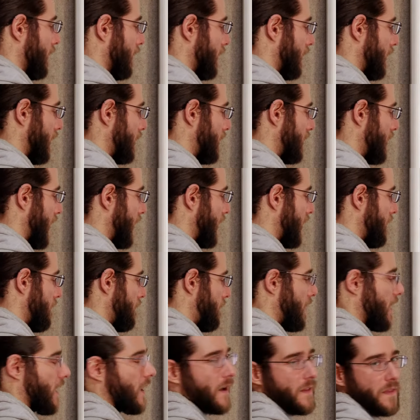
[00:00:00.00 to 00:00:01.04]
The second
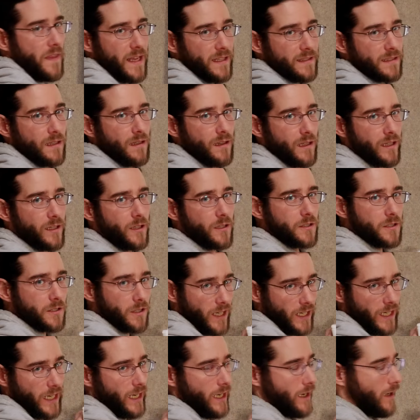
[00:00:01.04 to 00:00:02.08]
part that's a little
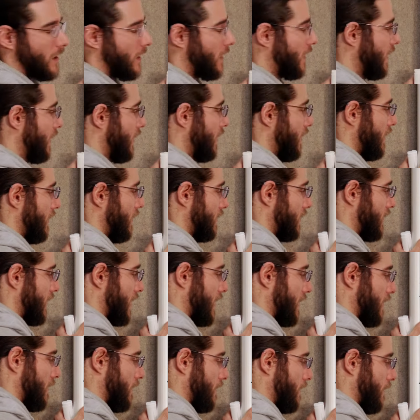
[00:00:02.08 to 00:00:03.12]
trickier is
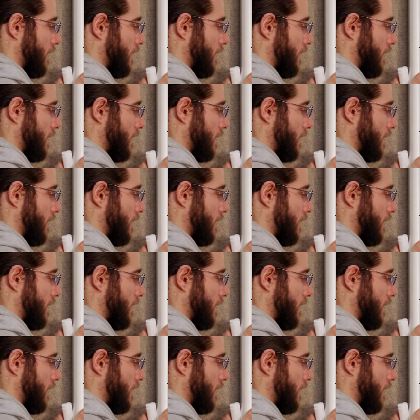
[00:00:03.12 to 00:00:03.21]
that